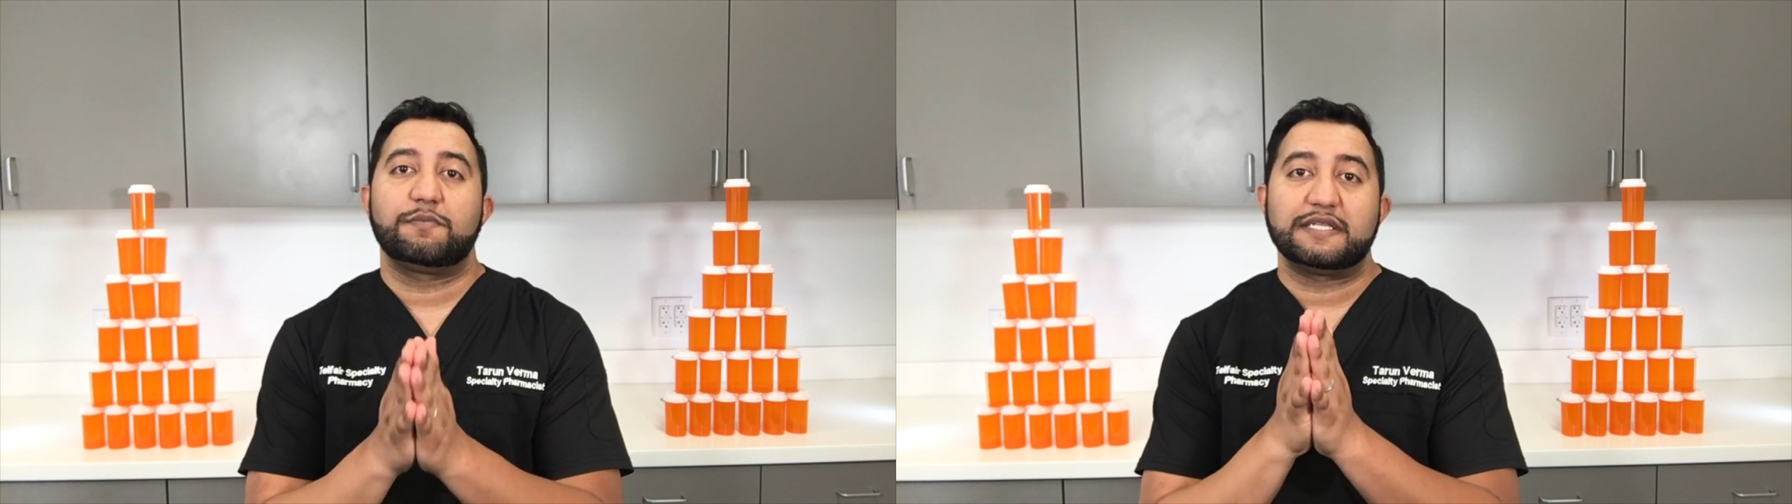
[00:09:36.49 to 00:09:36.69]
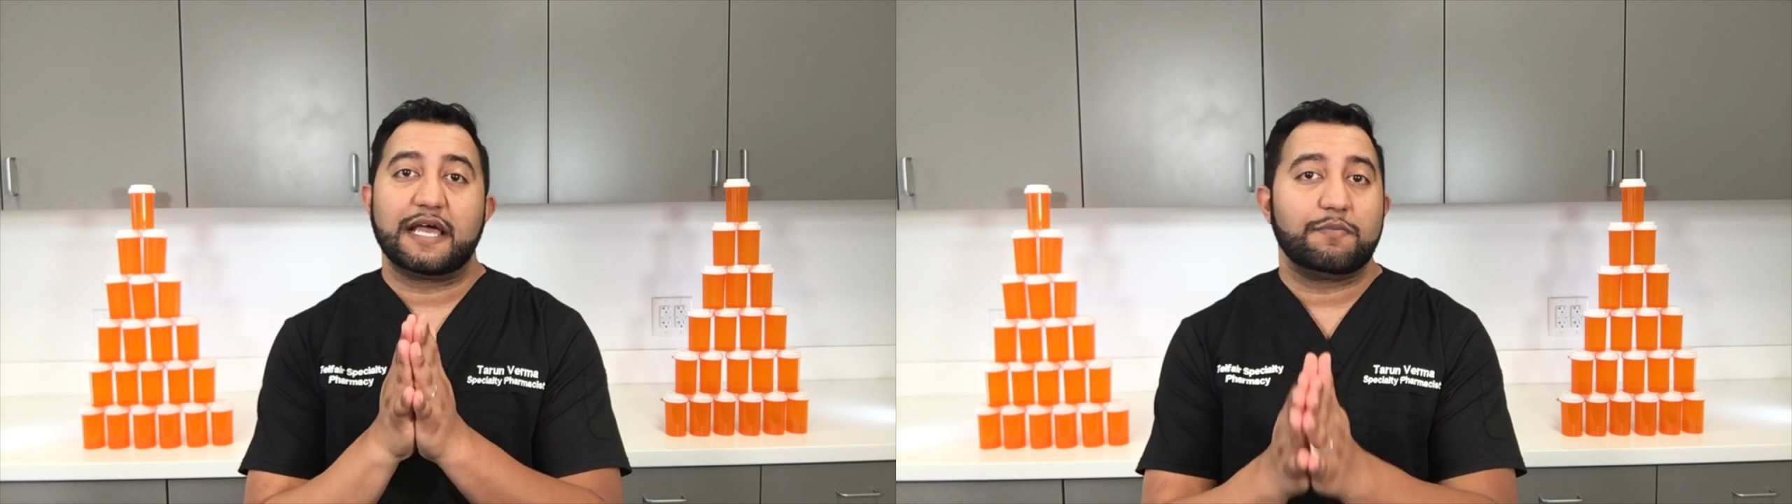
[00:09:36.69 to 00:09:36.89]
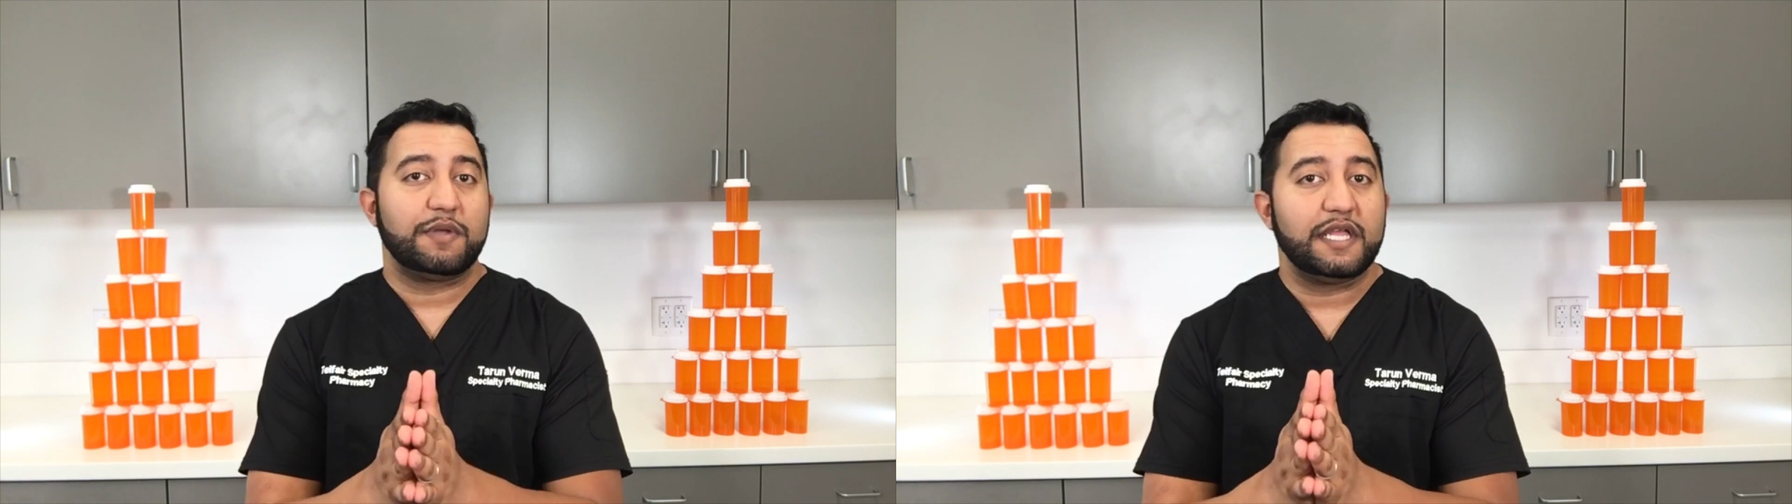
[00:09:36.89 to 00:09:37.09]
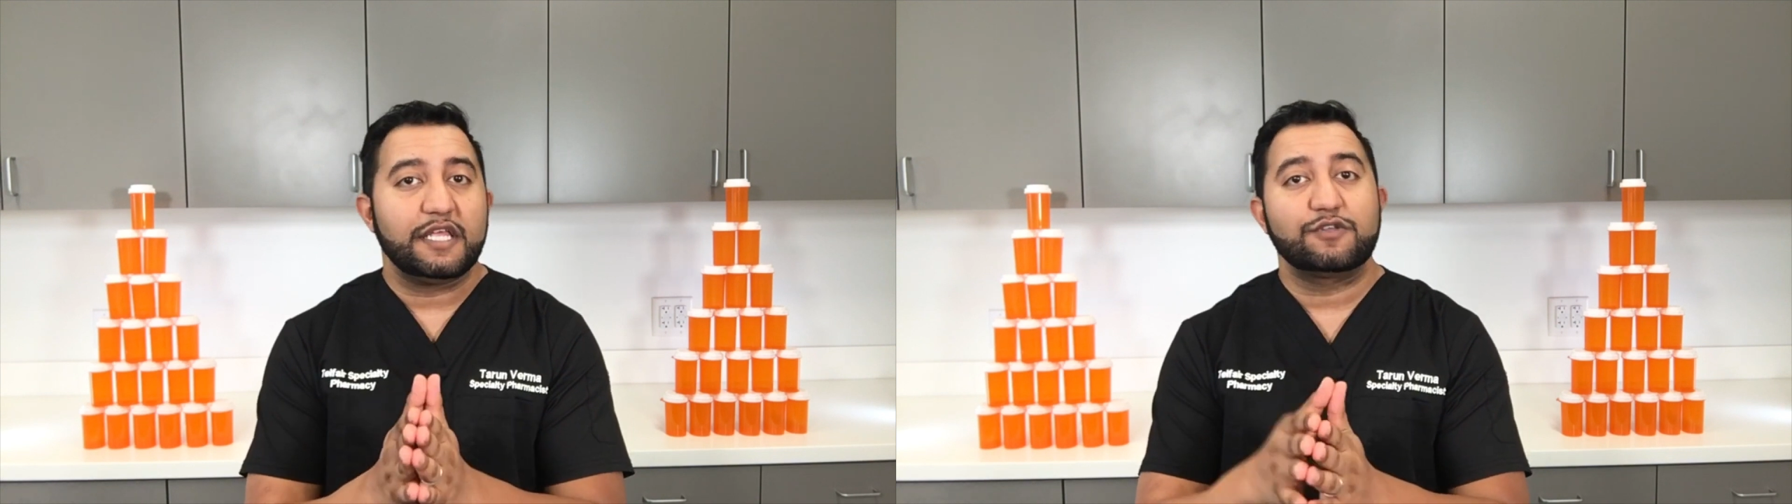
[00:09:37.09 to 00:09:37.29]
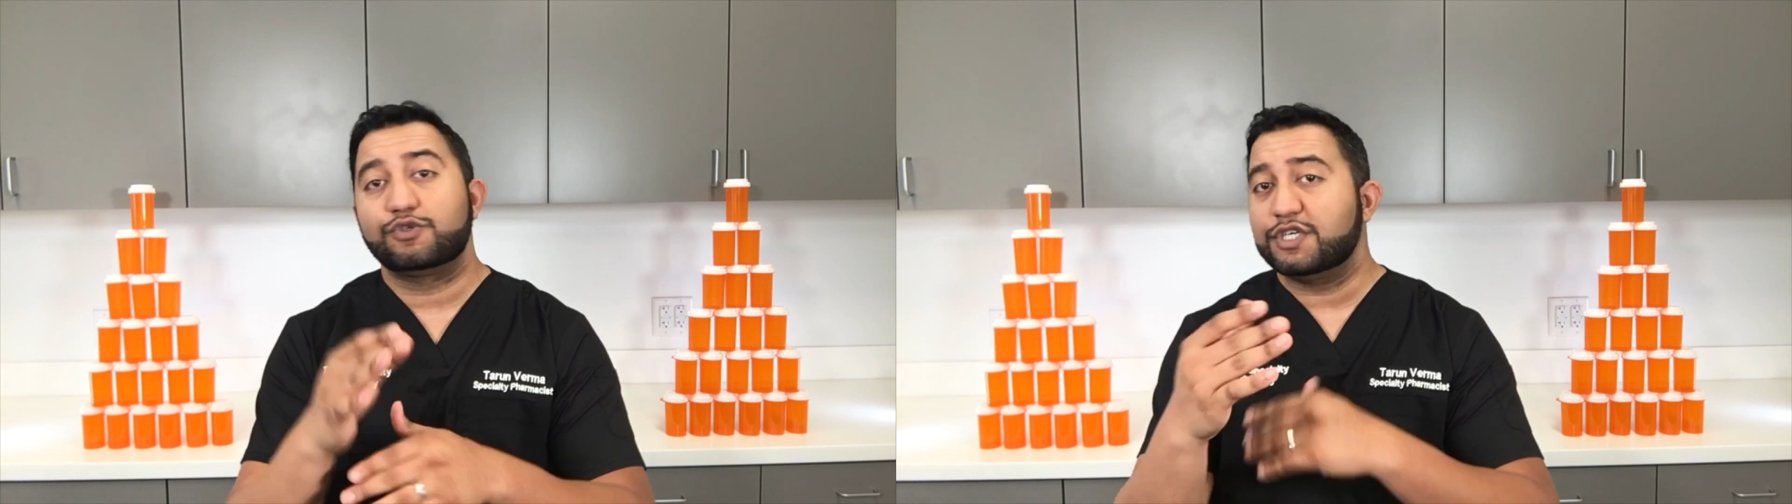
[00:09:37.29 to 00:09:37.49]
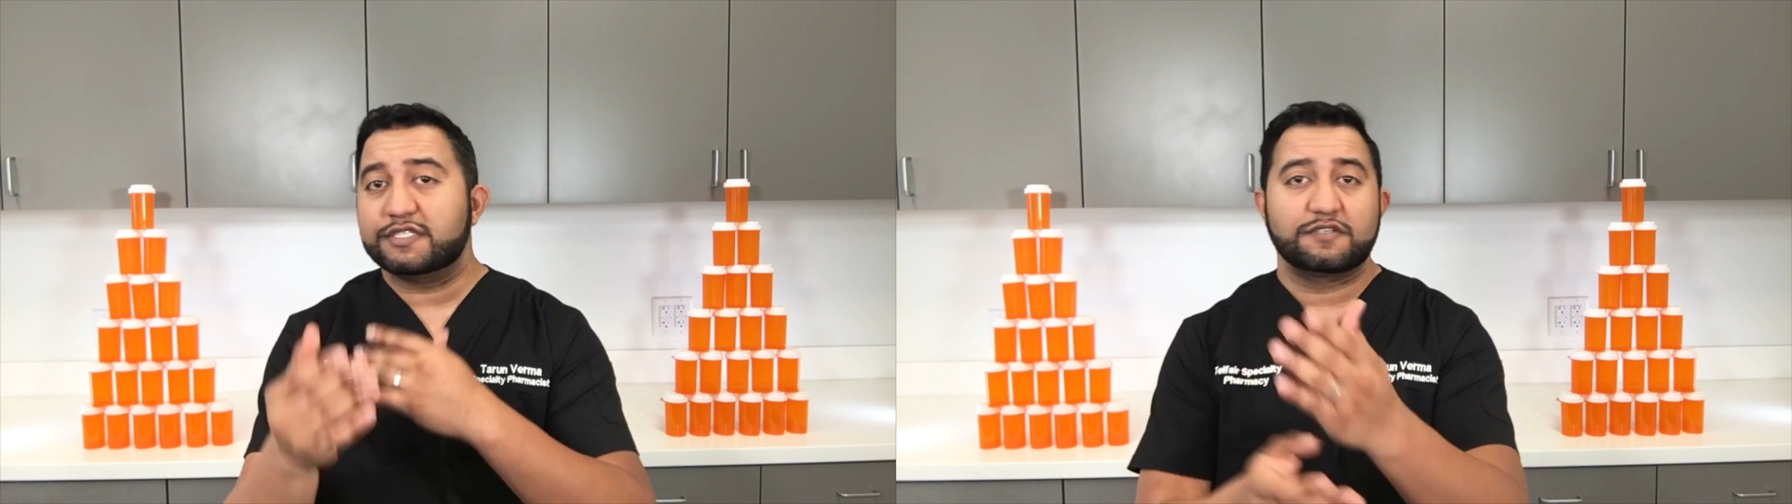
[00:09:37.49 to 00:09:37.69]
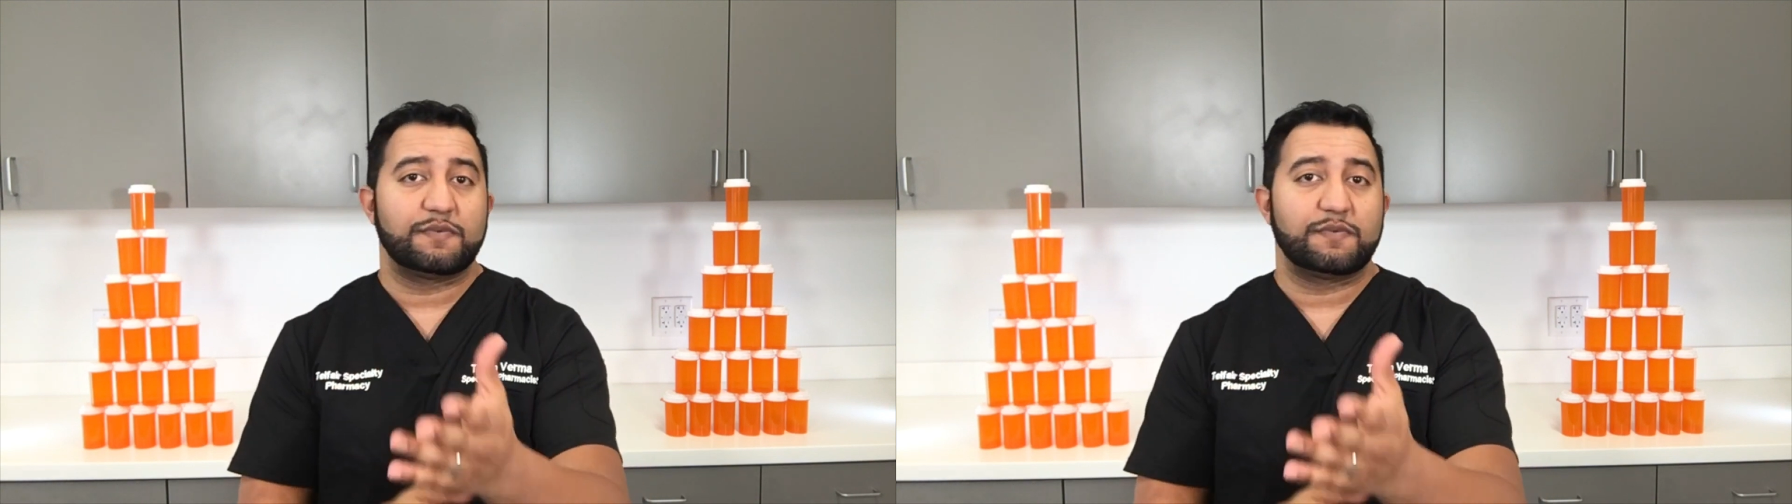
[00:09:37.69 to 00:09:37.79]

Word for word: about diabetes or just this